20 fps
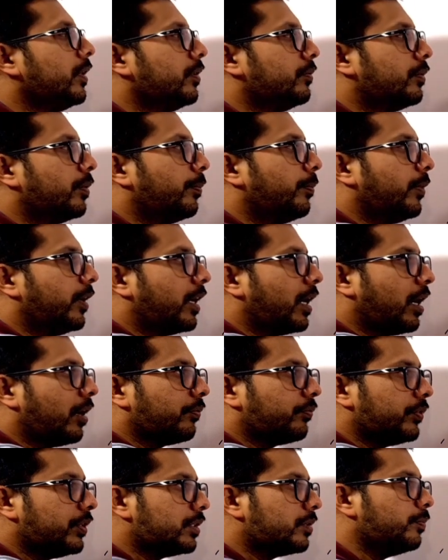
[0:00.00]
If the
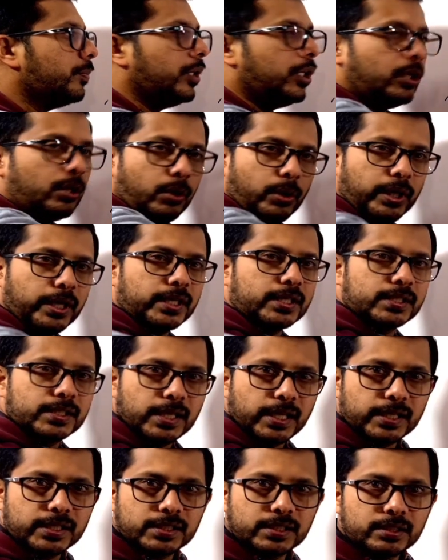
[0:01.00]
graph is below
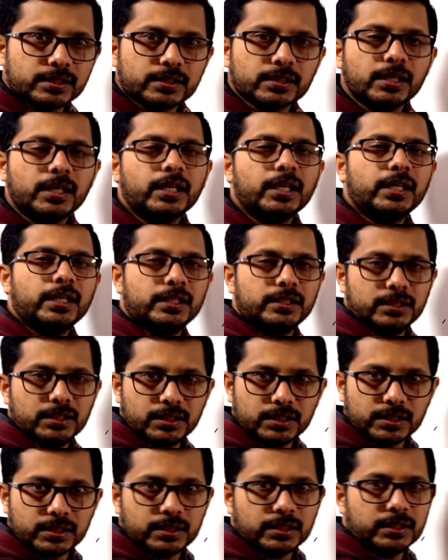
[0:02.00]
x-axis, it
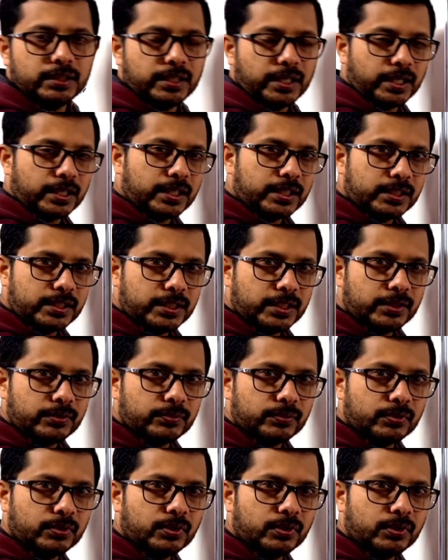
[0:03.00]
is negative.